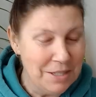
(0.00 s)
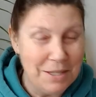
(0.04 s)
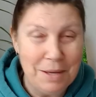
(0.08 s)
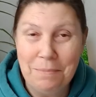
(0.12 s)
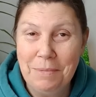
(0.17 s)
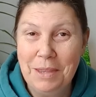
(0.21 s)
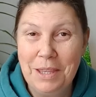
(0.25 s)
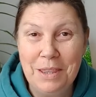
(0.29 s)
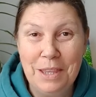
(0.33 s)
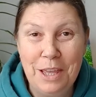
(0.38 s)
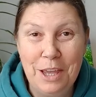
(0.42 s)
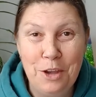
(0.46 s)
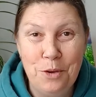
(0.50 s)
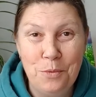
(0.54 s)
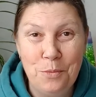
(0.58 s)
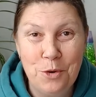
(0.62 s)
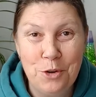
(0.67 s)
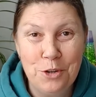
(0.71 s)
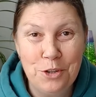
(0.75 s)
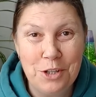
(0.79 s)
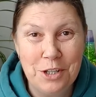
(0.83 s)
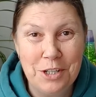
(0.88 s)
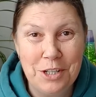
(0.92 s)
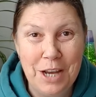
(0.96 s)
something that you
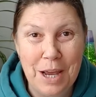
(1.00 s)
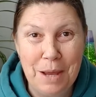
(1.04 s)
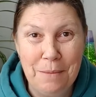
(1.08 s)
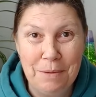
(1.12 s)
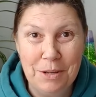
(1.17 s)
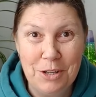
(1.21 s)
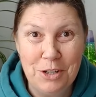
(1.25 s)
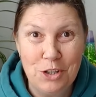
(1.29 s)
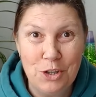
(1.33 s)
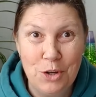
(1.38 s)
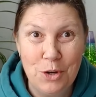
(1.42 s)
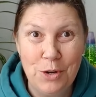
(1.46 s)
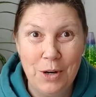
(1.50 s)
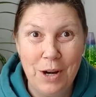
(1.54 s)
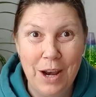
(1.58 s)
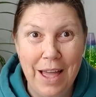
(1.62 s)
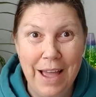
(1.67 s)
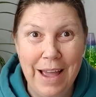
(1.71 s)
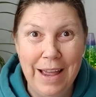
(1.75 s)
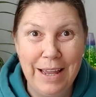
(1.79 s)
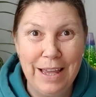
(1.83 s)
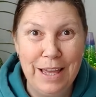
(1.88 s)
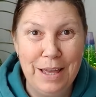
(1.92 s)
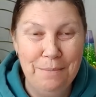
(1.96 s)
want to tap into
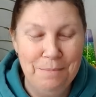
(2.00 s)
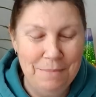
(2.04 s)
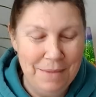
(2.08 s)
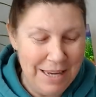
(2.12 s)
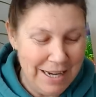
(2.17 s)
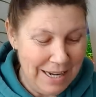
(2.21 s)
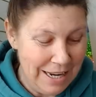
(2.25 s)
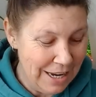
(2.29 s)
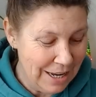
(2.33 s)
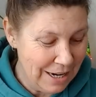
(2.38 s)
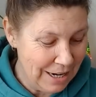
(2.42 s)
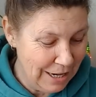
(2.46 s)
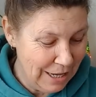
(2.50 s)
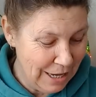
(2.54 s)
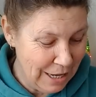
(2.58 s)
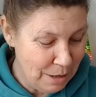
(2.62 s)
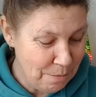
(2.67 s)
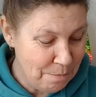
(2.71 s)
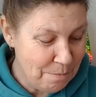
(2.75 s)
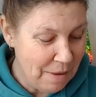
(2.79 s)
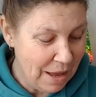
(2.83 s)
like immediately,